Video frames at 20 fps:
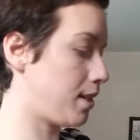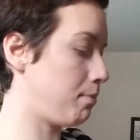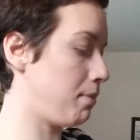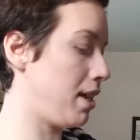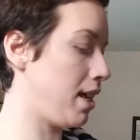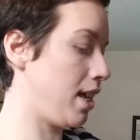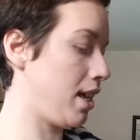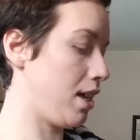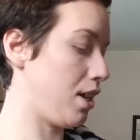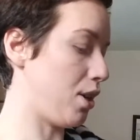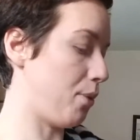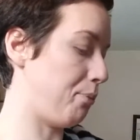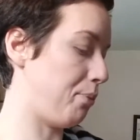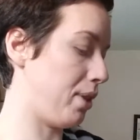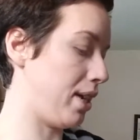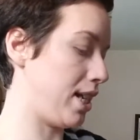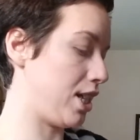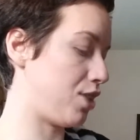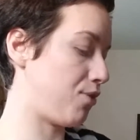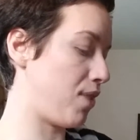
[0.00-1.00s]
me to
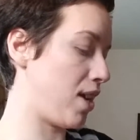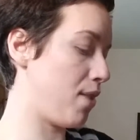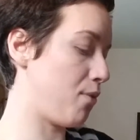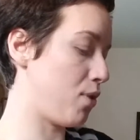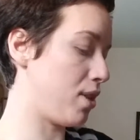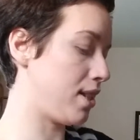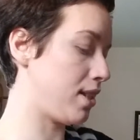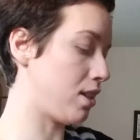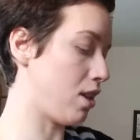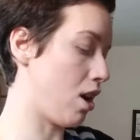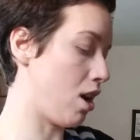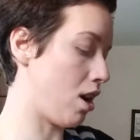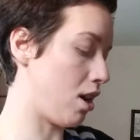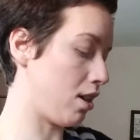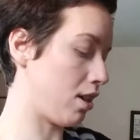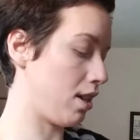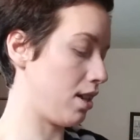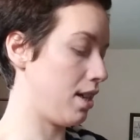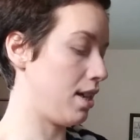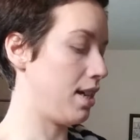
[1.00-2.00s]
put his favorite
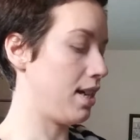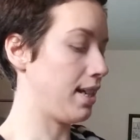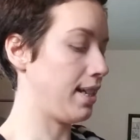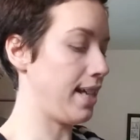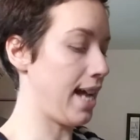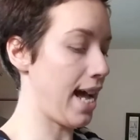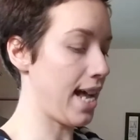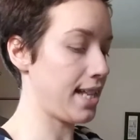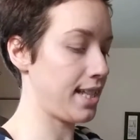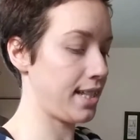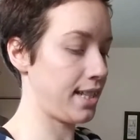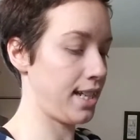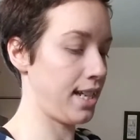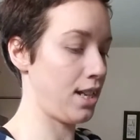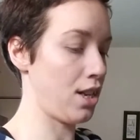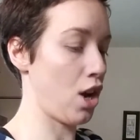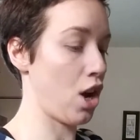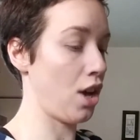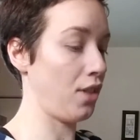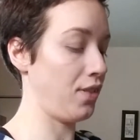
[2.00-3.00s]
song, cast
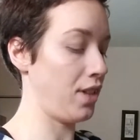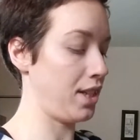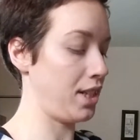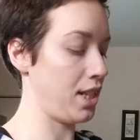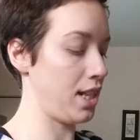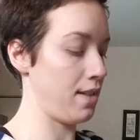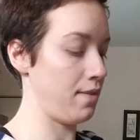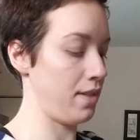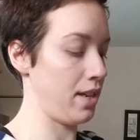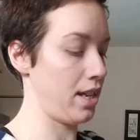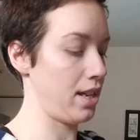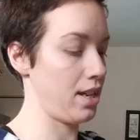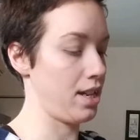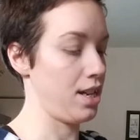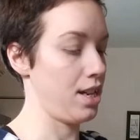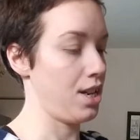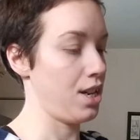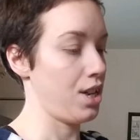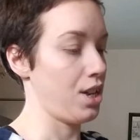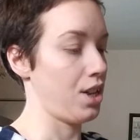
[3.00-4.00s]
it on the TV.
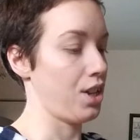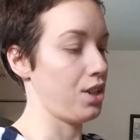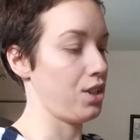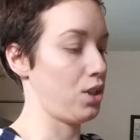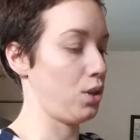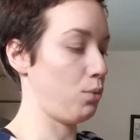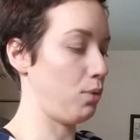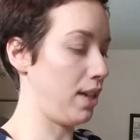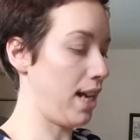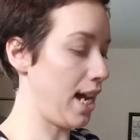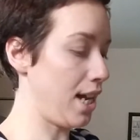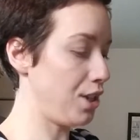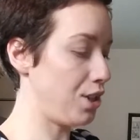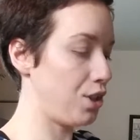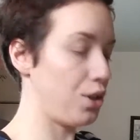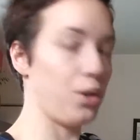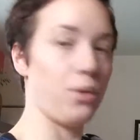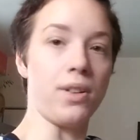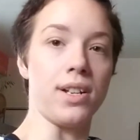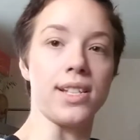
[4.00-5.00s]
So what I
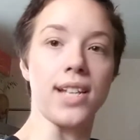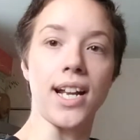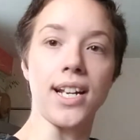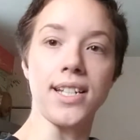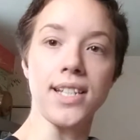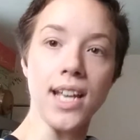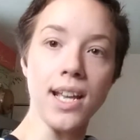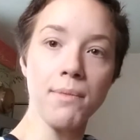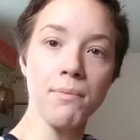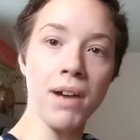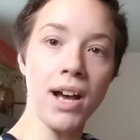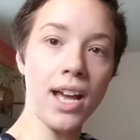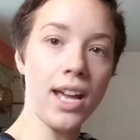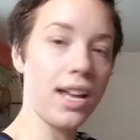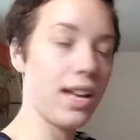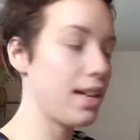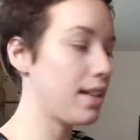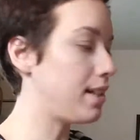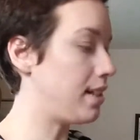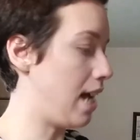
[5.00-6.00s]
do is I take
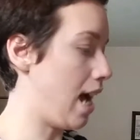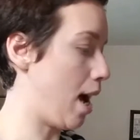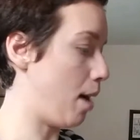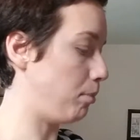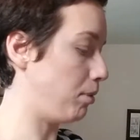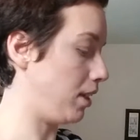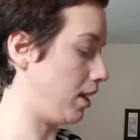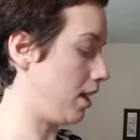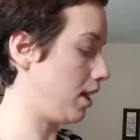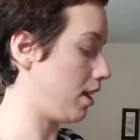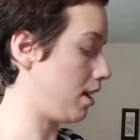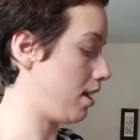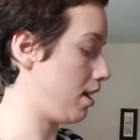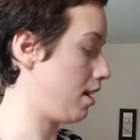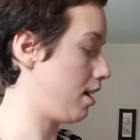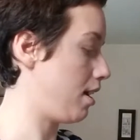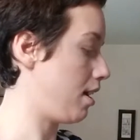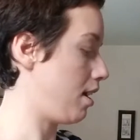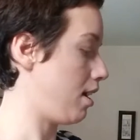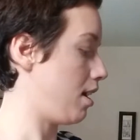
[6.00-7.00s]
my tablet,
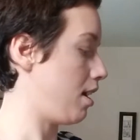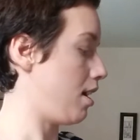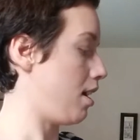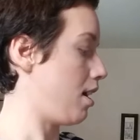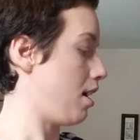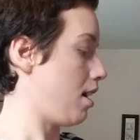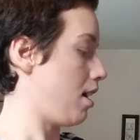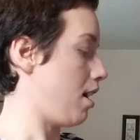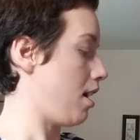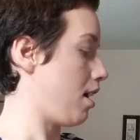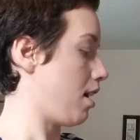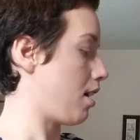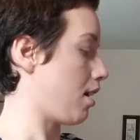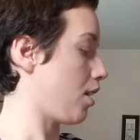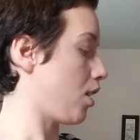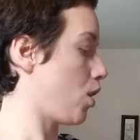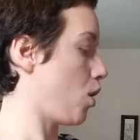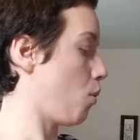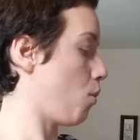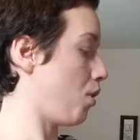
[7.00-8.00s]

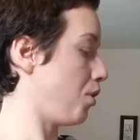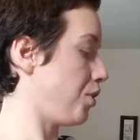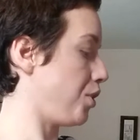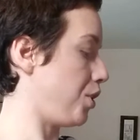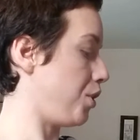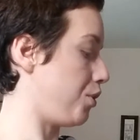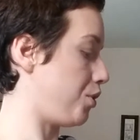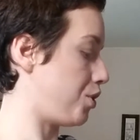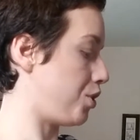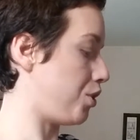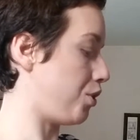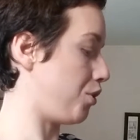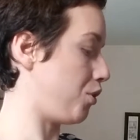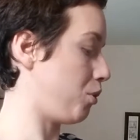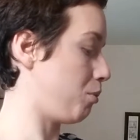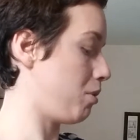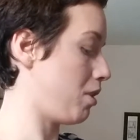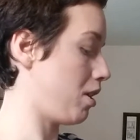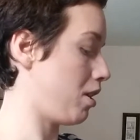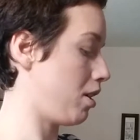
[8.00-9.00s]
go on
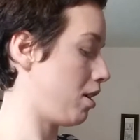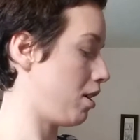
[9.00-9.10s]
YouTube,